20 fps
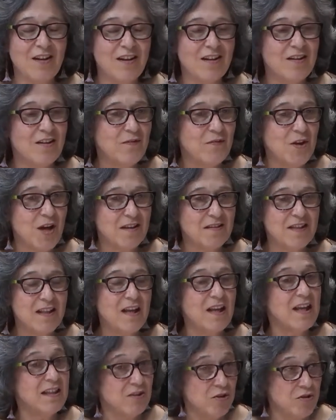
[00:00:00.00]
you've got,
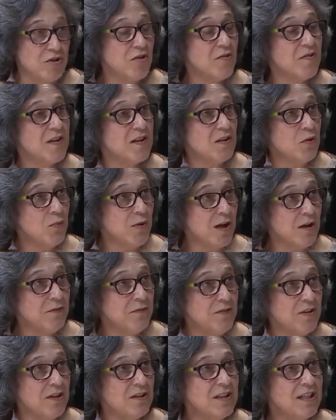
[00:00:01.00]
and they're using the well
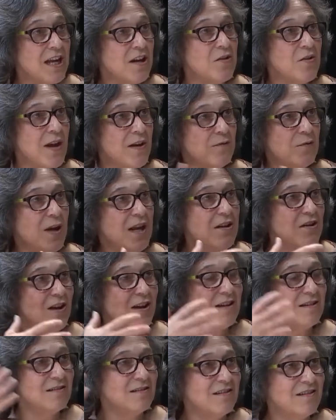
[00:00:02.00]
field, now you have
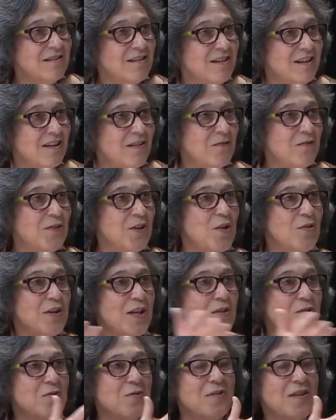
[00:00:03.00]
radon floating
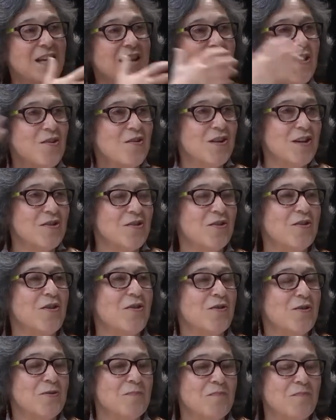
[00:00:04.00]
through the air in your
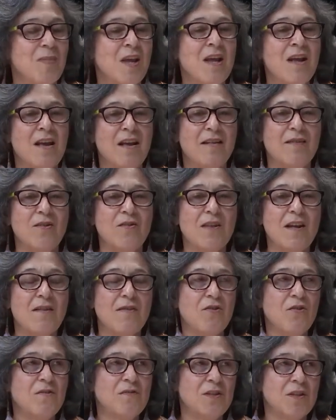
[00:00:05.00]
home. So they
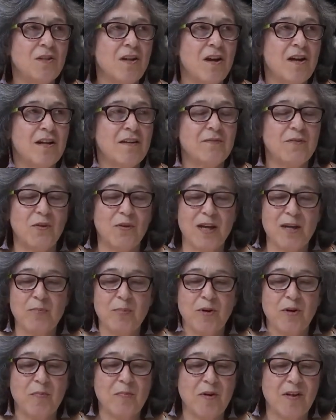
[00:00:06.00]
served a lot of great
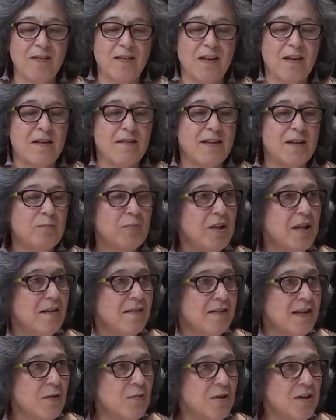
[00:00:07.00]
purposes, and
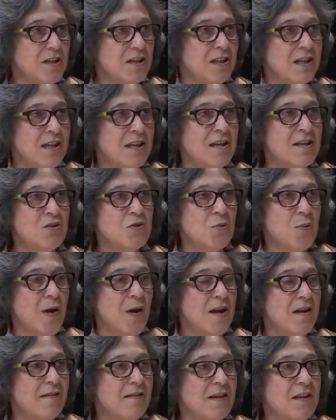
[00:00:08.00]
plus they were cleaned
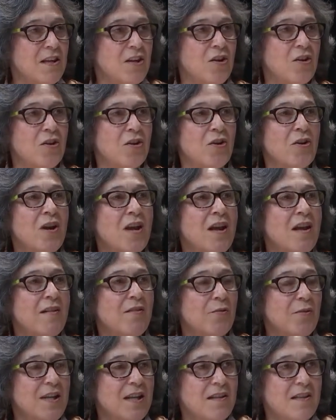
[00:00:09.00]
twice a year,
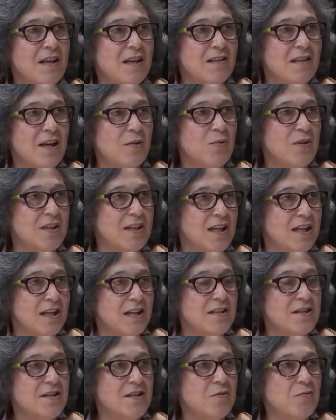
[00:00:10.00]
so anything that would get
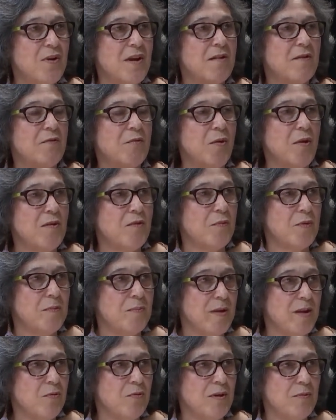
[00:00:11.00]
into the reservoirs would
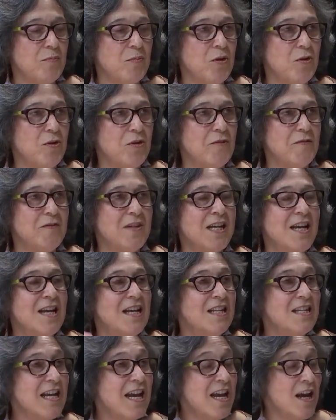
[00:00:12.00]
be removed.
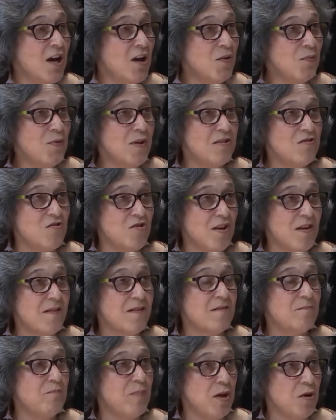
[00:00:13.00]
Now, with
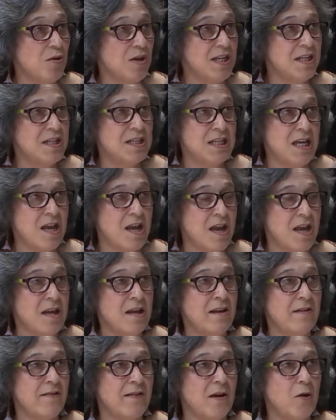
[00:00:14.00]
just buried
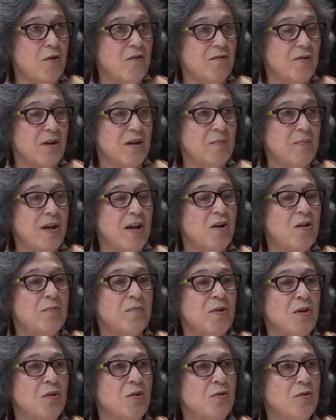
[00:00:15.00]
tanks over at Powell
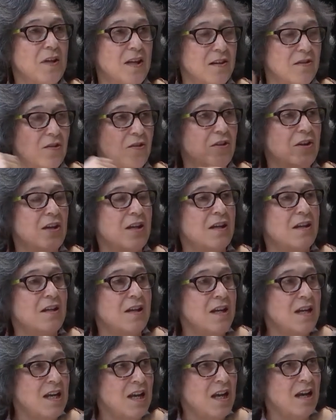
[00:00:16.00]
Butte, and they're gonna
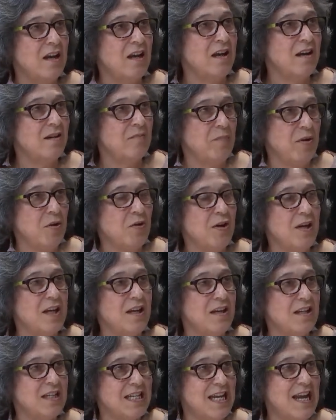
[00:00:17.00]
bury
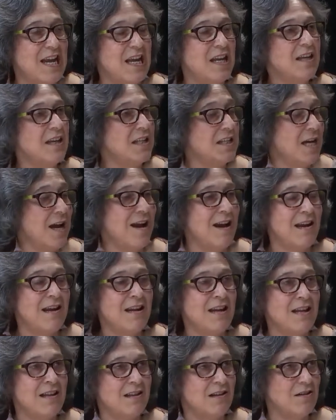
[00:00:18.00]
a tank, a
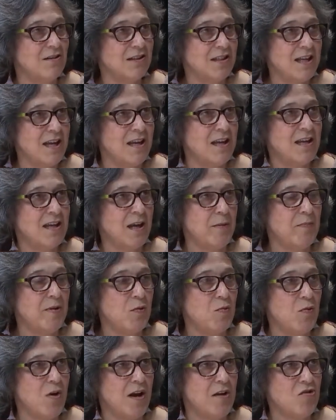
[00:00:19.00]
tiny little tank up at
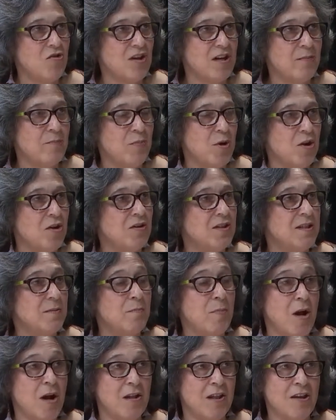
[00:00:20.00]
Washington Park,
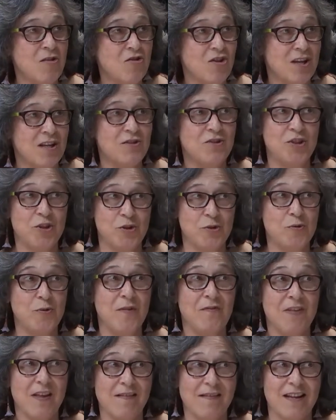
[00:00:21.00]
demolishing two
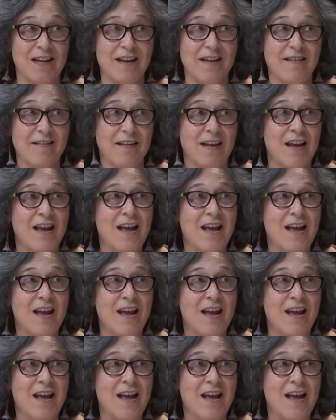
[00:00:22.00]
of the city's